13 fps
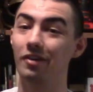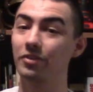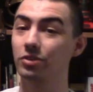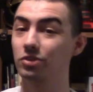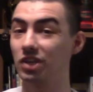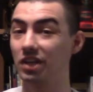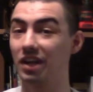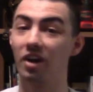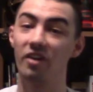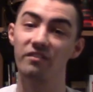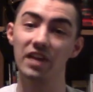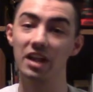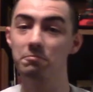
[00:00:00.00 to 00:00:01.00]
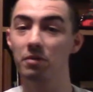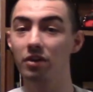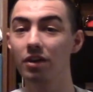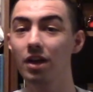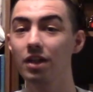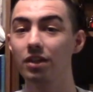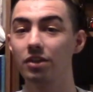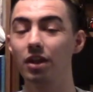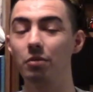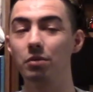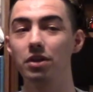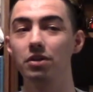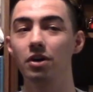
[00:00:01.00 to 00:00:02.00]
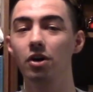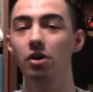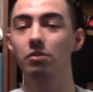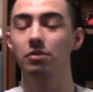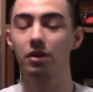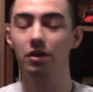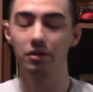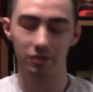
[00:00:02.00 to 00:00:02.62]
Also, check out our Facebook, so that way you all